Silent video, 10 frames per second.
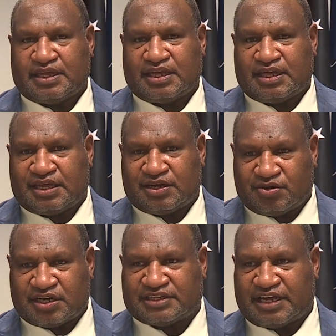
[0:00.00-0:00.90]
Uh,
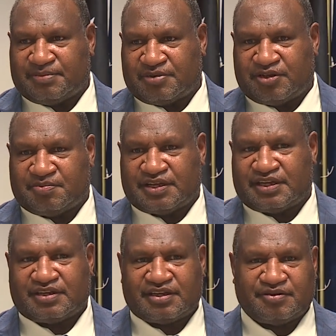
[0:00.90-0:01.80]
no got time, you
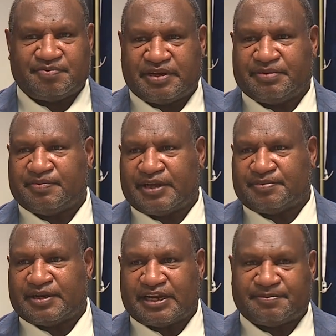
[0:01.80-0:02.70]
me, you blame him, not
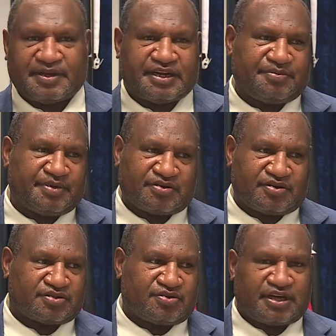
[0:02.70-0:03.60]
plan, not plan, I me
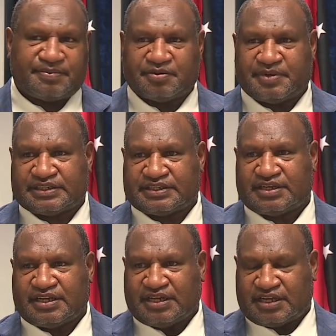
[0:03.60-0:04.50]
cross, go come to mass.
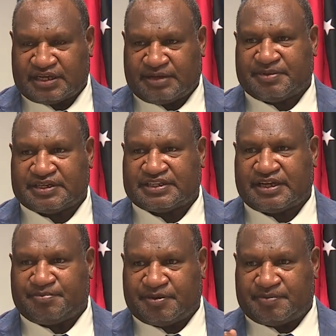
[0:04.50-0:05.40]
Government
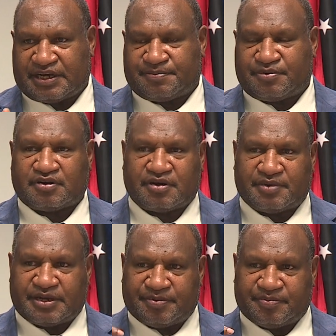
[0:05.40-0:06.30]
staff, me a program
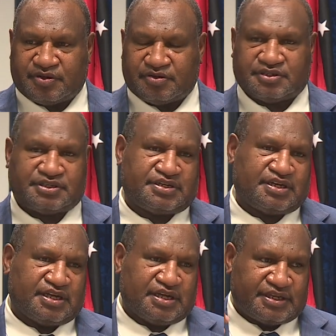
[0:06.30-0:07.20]
to help him youths
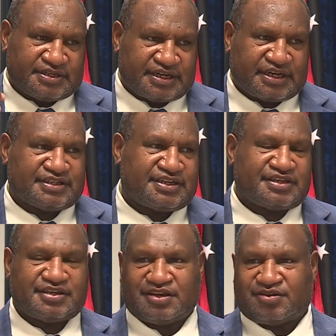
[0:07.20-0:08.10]
second
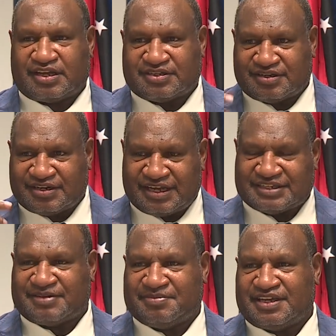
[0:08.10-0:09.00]
chance education,
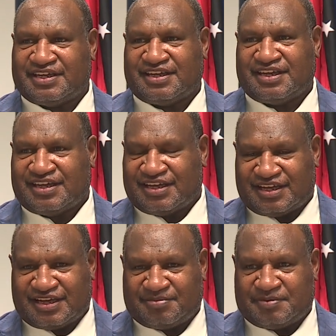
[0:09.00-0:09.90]
SME,
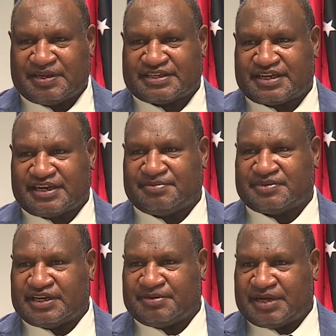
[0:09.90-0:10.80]
uh, Miplas Kelim,
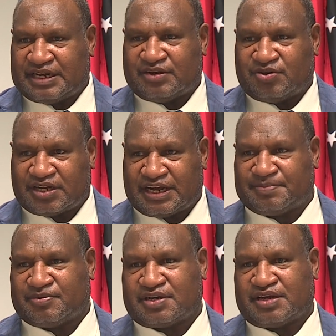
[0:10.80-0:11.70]
Tilimani,
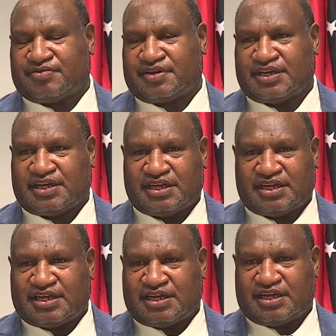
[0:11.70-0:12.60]
Logarab, Low Country.
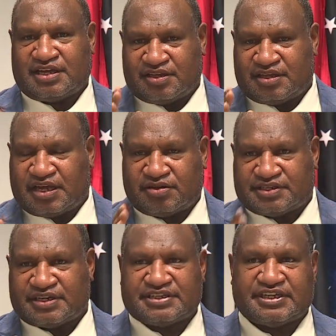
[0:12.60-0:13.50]
Uh, our
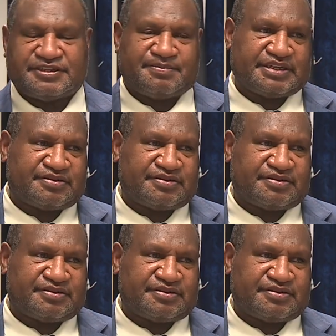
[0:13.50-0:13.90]
citizens must